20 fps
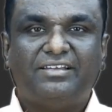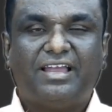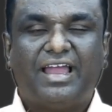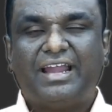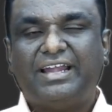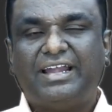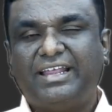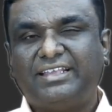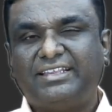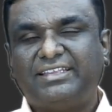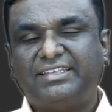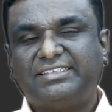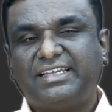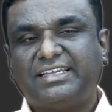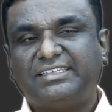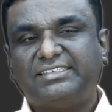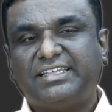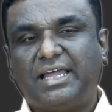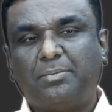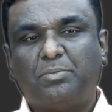I take this
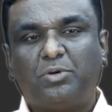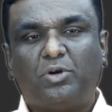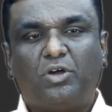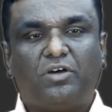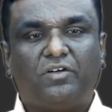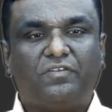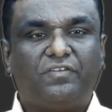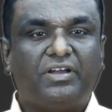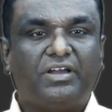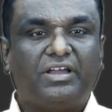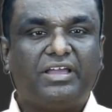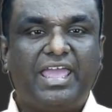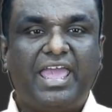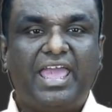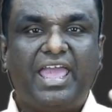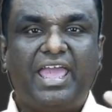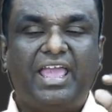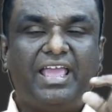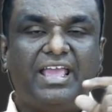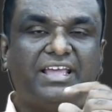example of
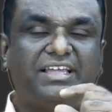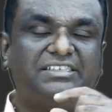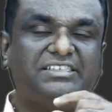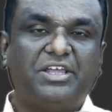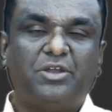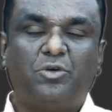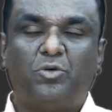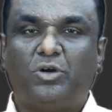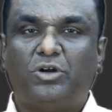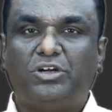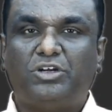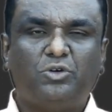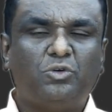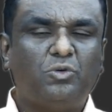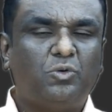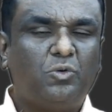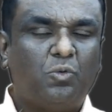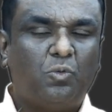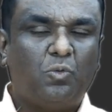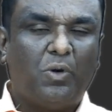A is equal to
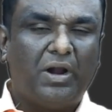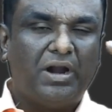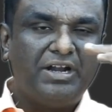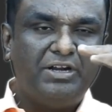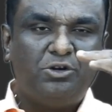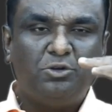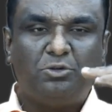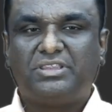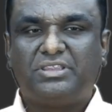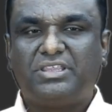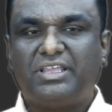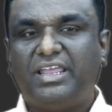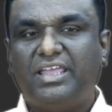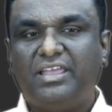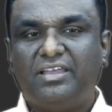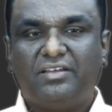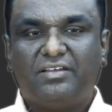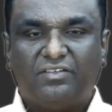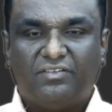1, 2, 3,